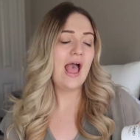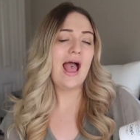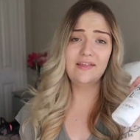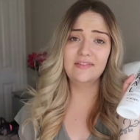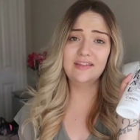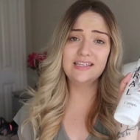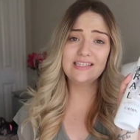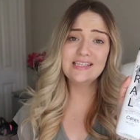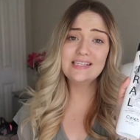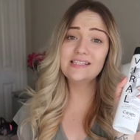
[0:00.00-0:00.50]

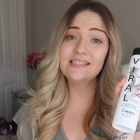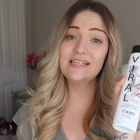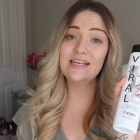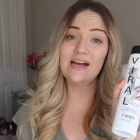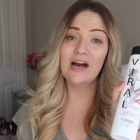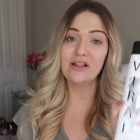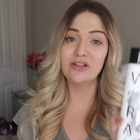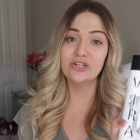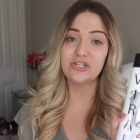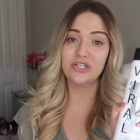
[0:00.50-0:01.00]
and this is the
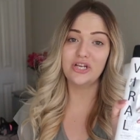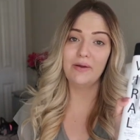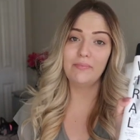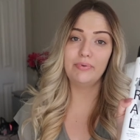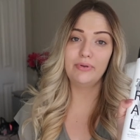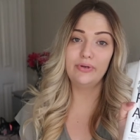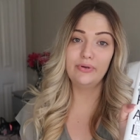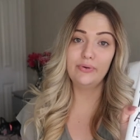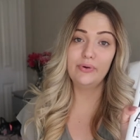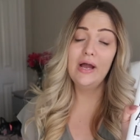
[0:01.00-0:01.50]
color
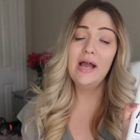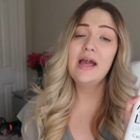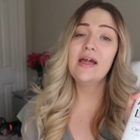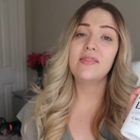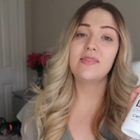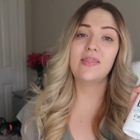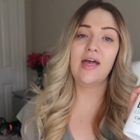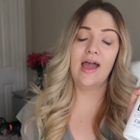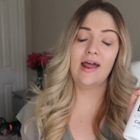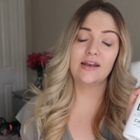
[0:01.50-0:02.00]
shampoo
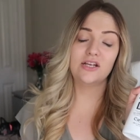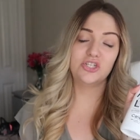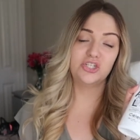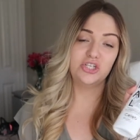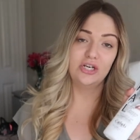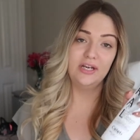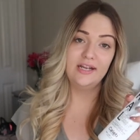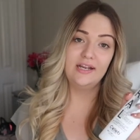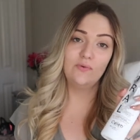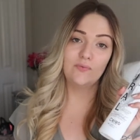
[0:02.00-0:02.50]
that
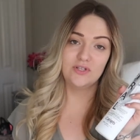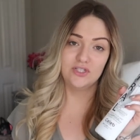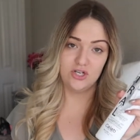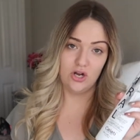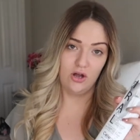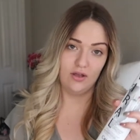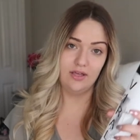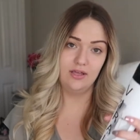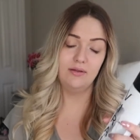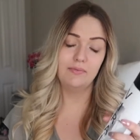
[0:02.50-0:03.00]
Shanine was
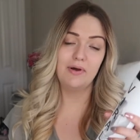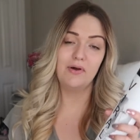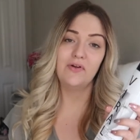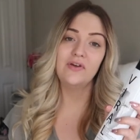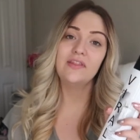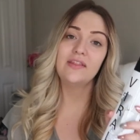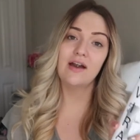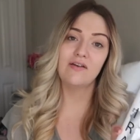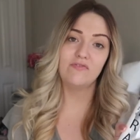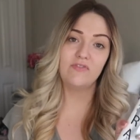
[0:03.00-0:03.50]
talking
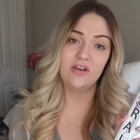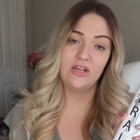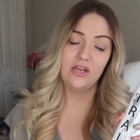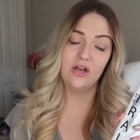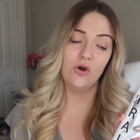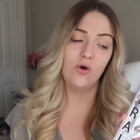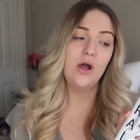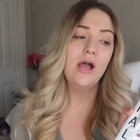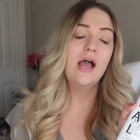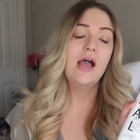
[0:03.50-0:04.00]
about in that
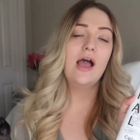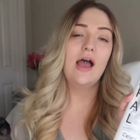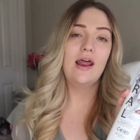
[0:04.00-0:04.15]
video.